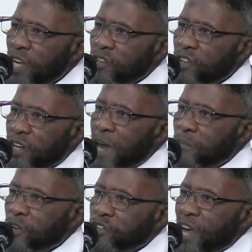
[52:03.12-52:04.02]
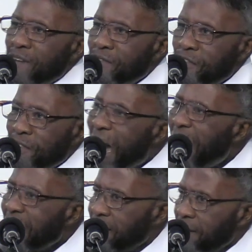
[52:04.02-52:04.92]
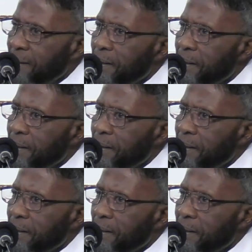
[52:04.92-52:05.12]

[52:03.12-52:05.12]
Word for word: Jesus came to save that